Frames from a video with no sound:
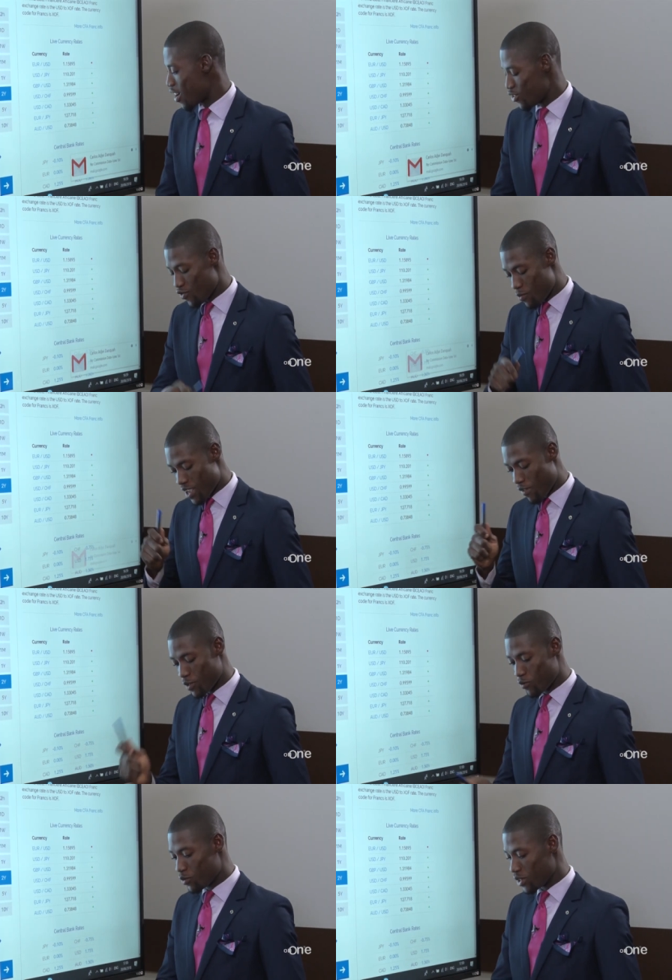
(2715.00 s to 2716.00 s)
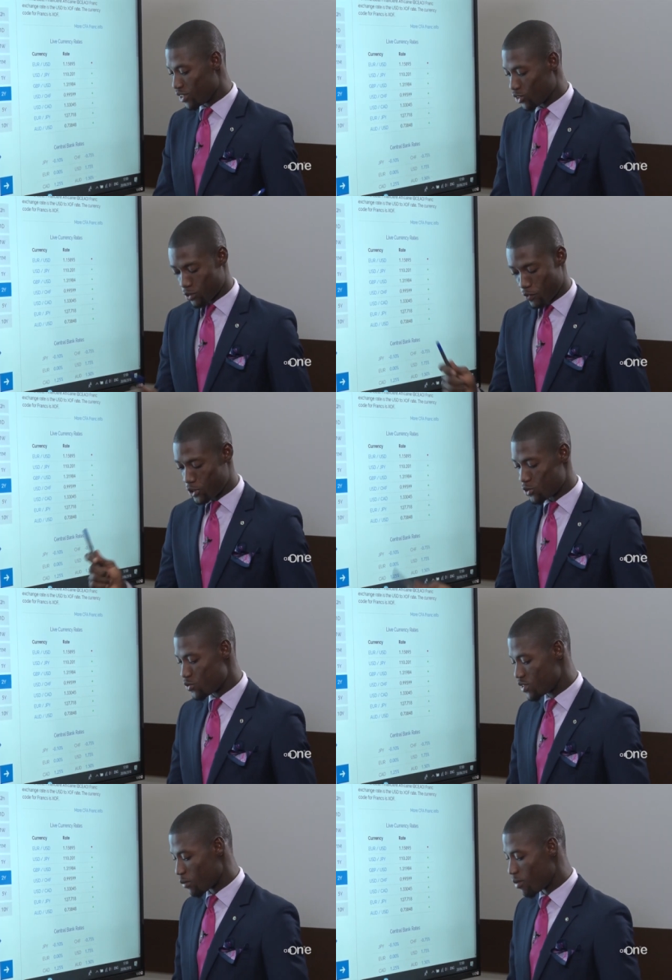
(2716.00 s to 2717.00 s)
you've been having a lot of
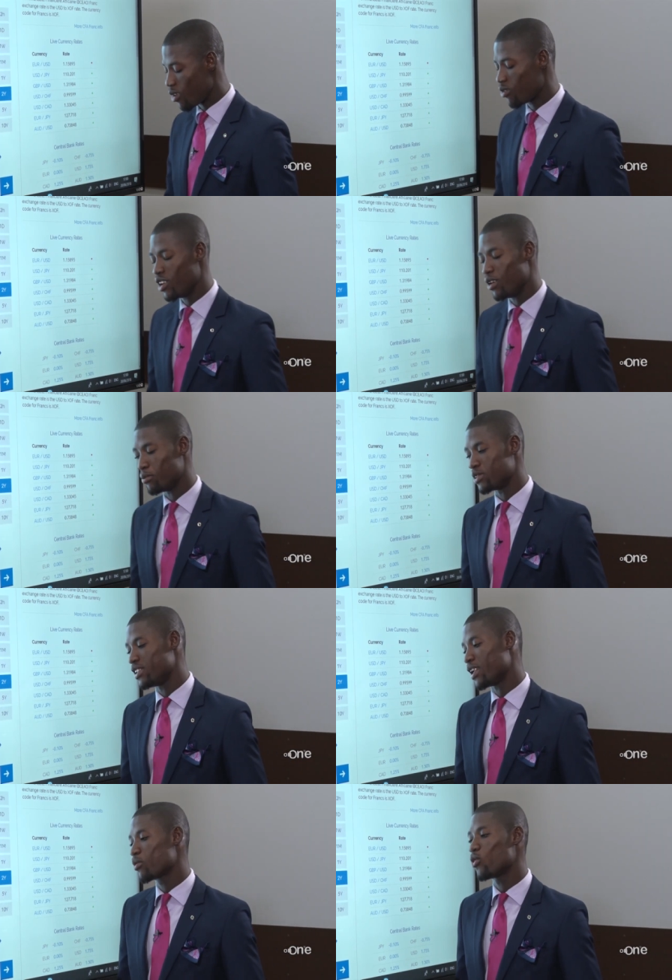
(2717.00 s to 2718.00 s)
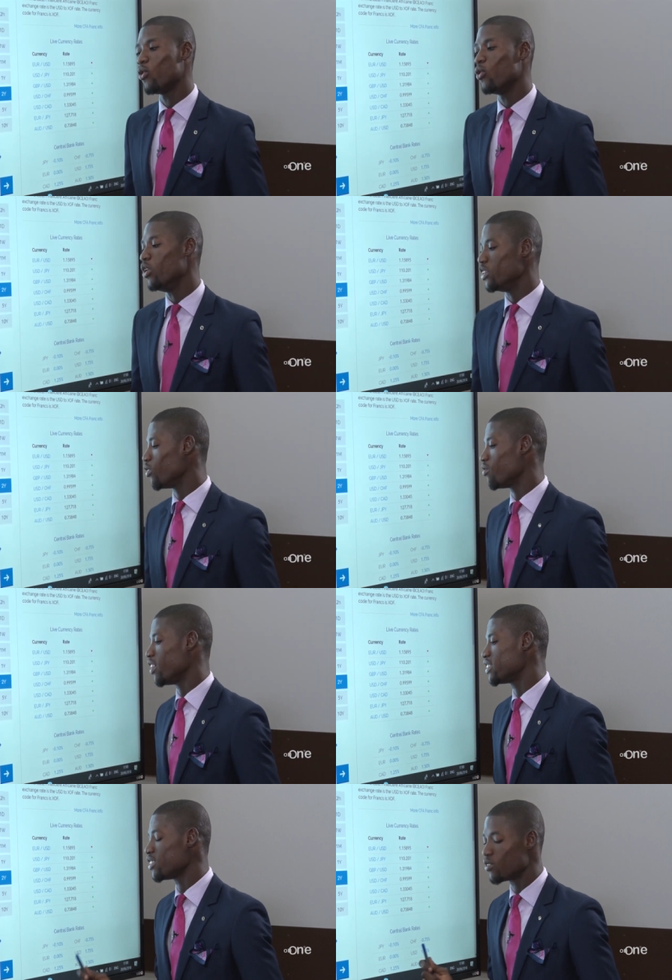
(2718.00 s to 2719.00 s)
issues about the NABCO and all
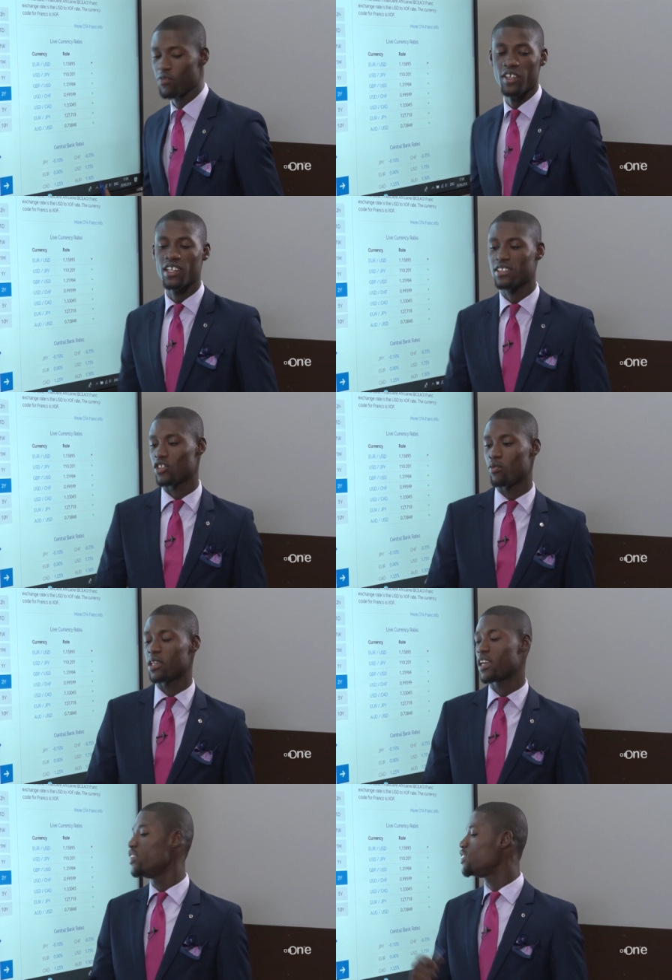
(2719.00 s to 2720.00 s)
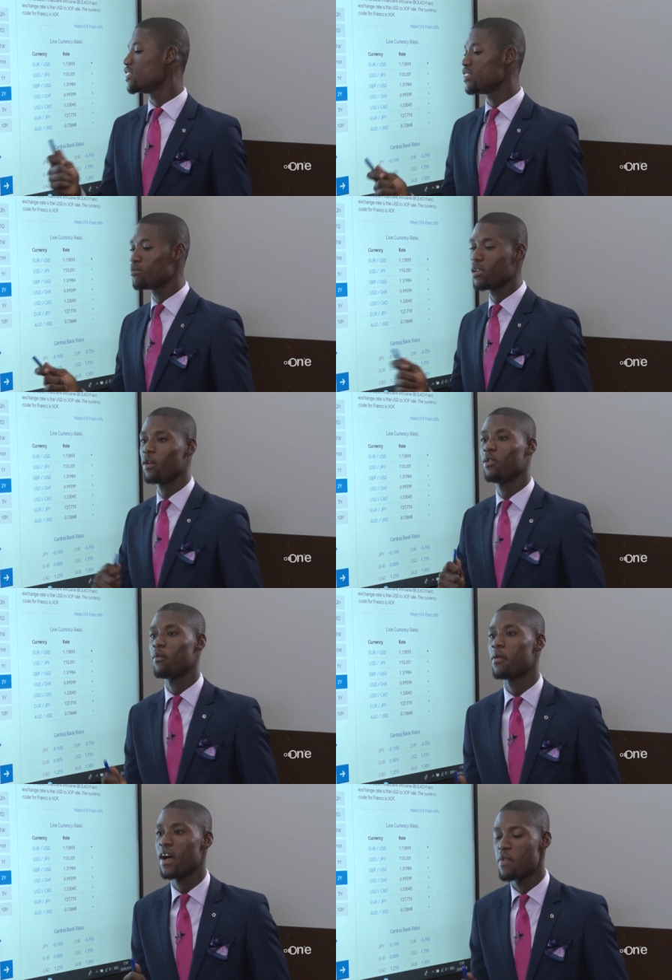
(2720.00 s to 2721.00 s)
that, and you think it's a duplication, blah,
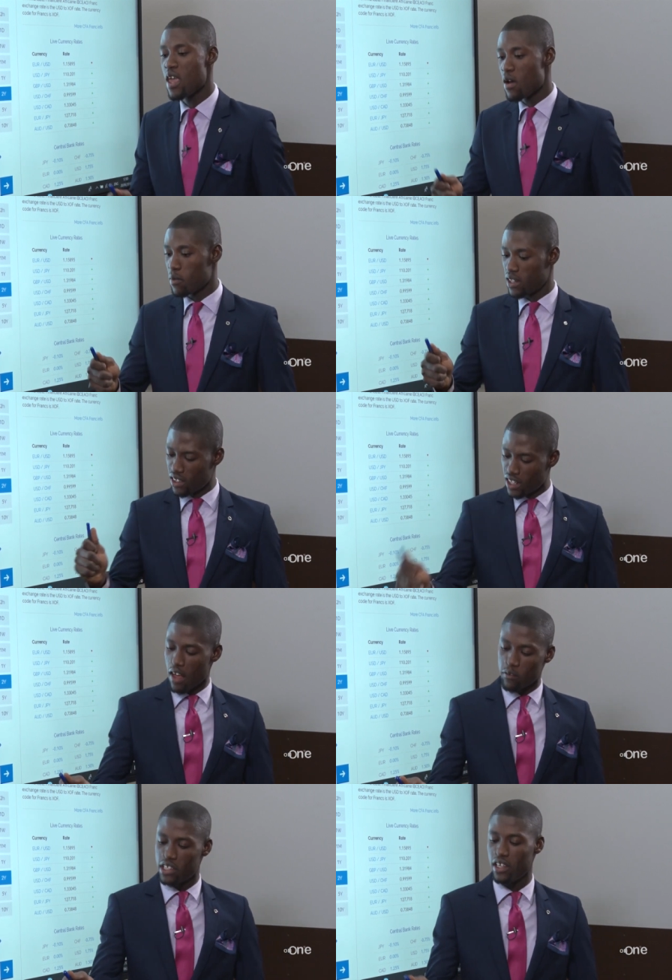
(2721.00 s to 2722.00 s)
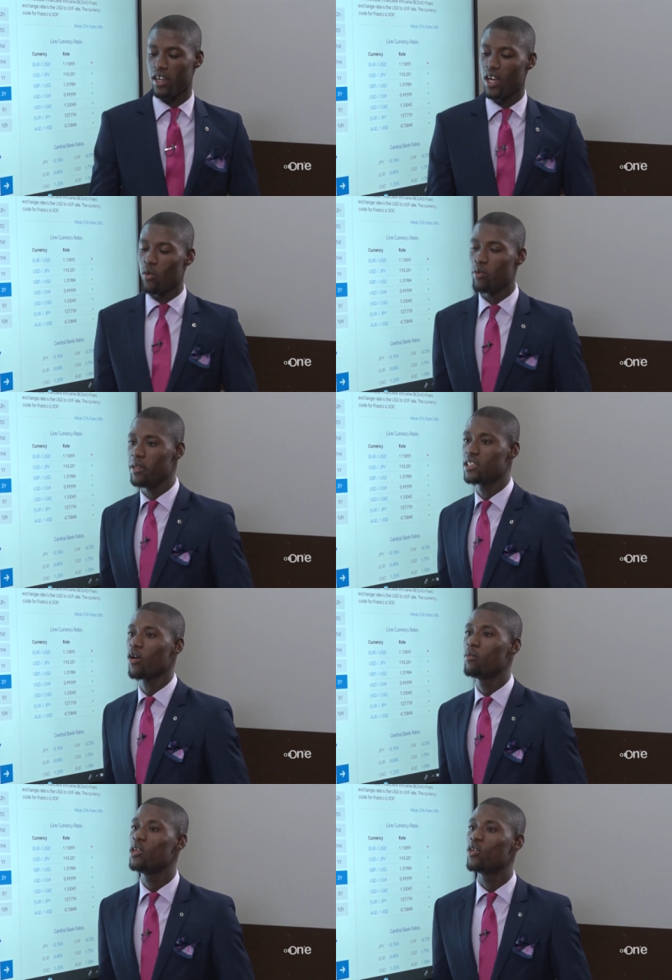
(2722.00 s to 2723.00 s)
blah, blah. Now that I have you here with me,
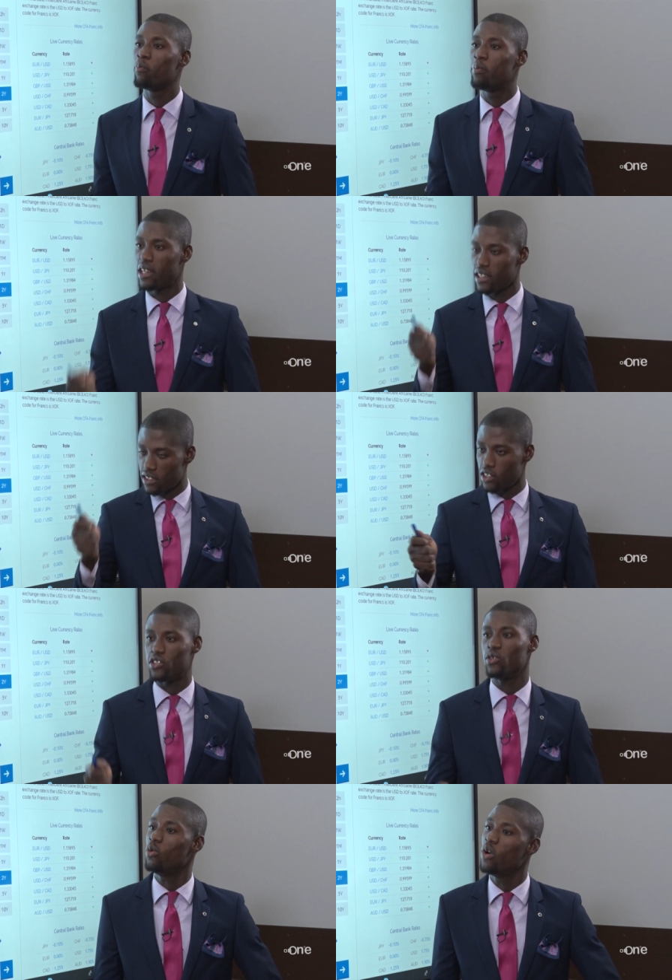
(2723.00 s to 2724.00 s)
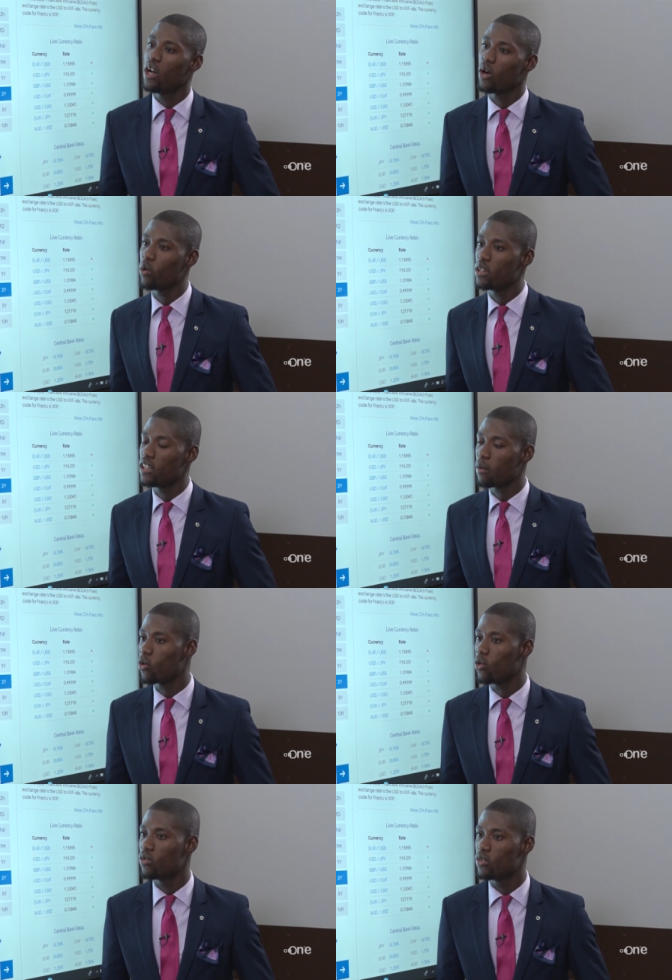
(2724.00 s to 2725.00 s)
tell me your biggest issue with
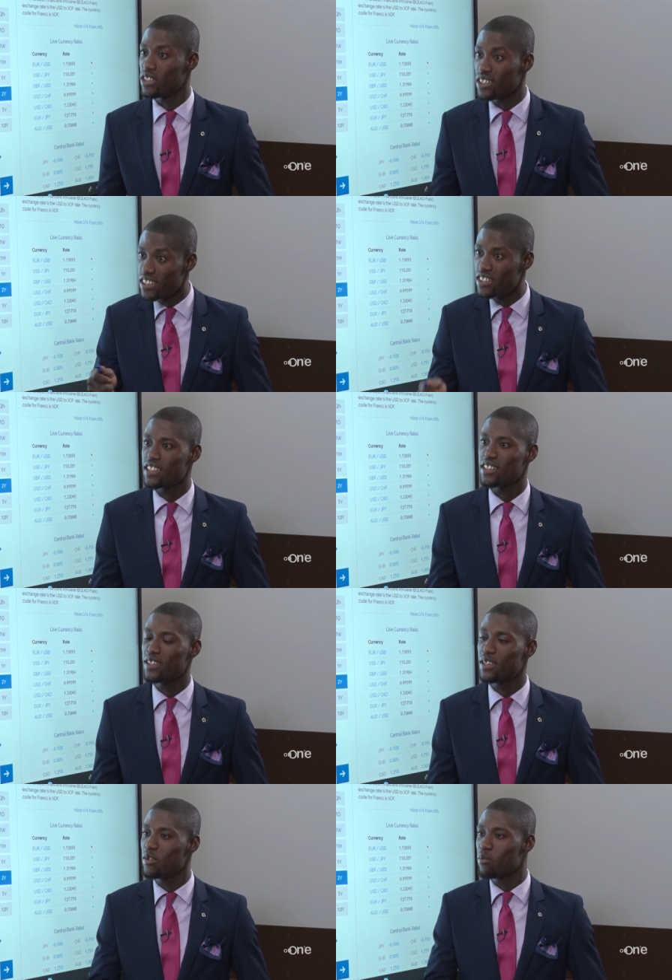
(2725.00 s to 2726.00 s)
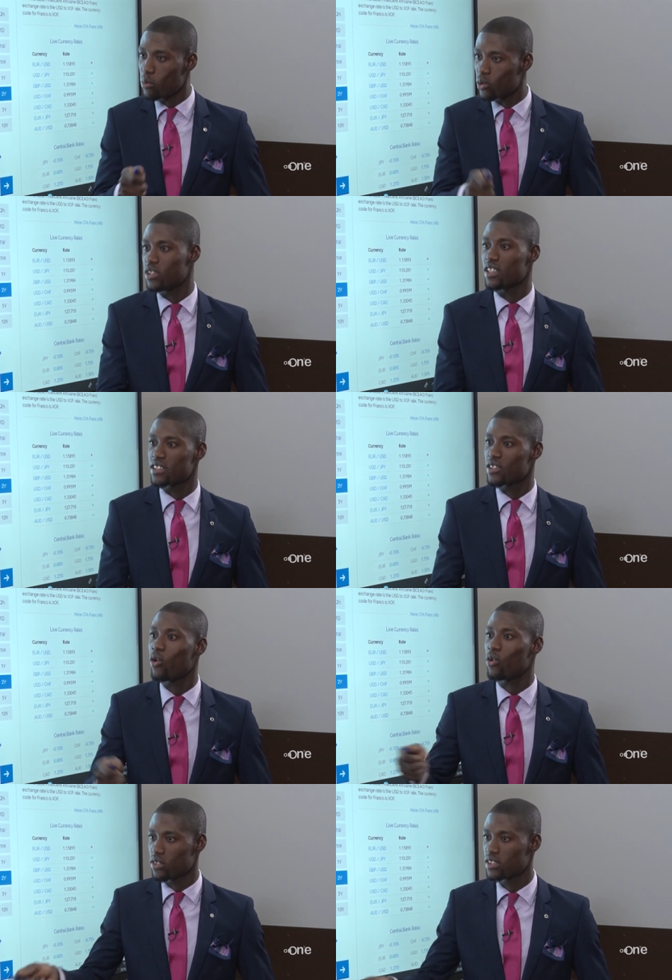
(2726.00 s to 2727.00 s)
NABCO, the Nation Builders
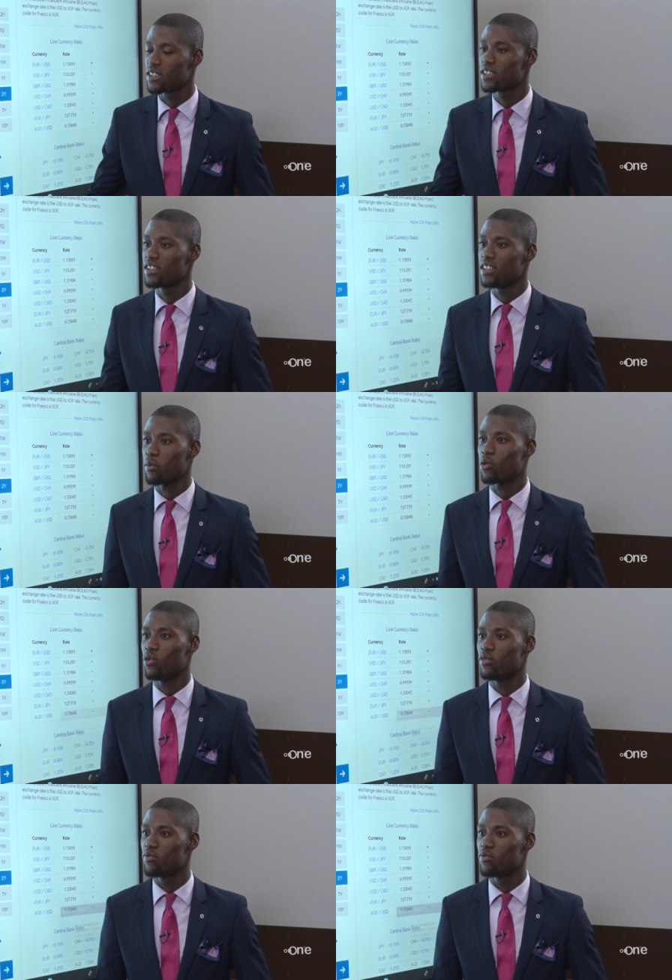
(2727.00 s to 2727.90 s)
Cause, NABCO.